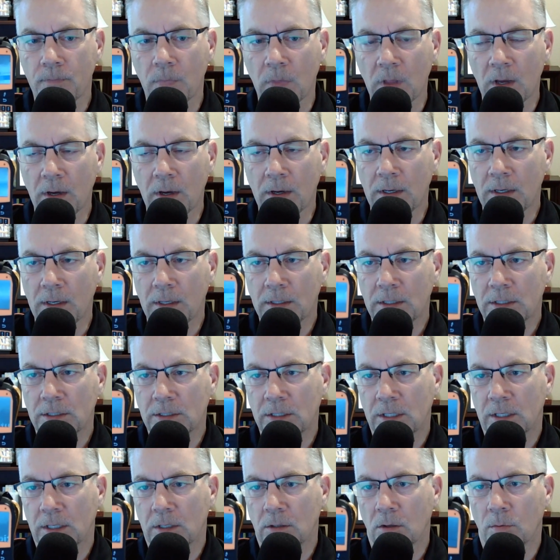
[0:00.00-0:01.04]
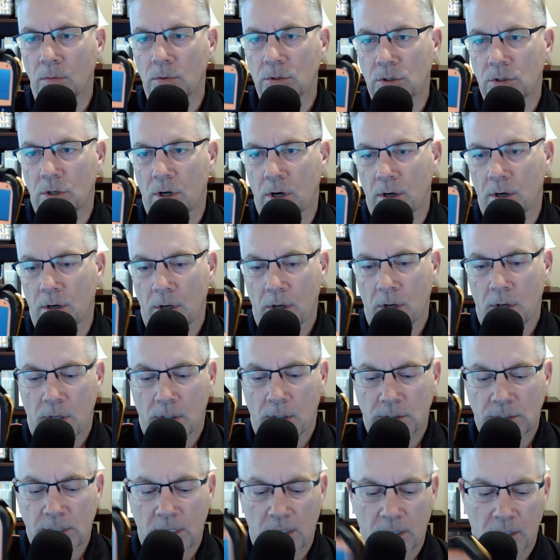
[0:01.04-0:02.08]
is a Globalstar
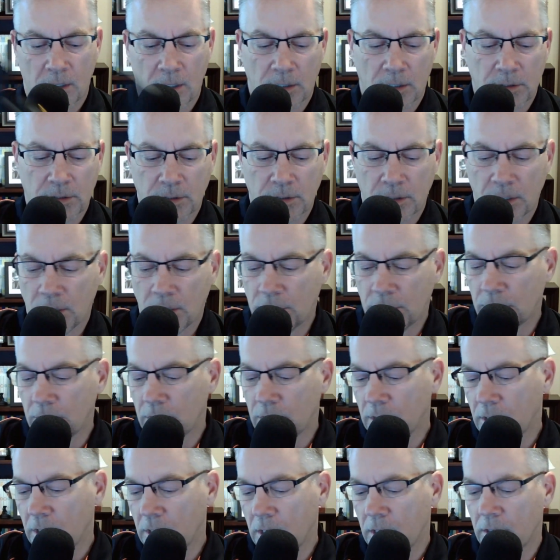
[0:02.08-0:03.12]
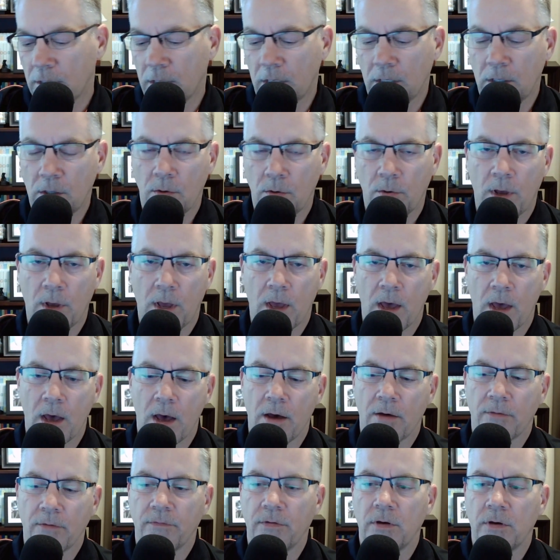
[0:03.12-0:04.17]
satellite constellation, and then you
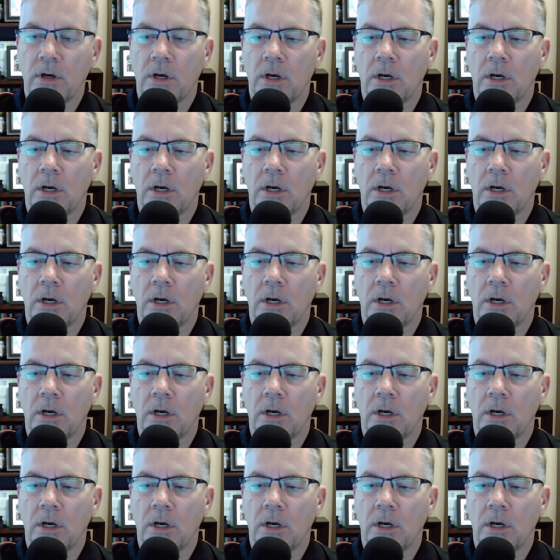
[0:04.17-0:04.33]
have